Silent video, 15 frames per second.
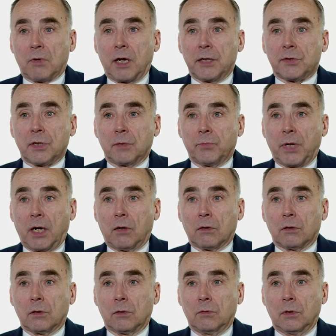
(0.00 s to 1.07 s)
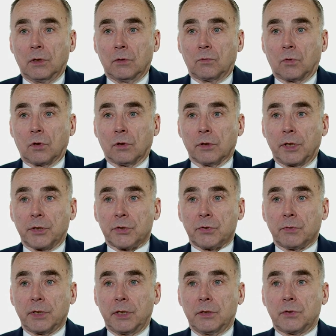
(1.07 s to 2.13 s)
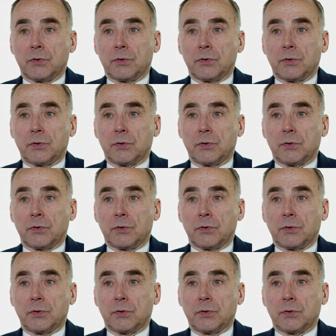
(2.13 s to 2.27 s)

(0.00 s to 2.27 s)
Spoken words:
rising power in world history,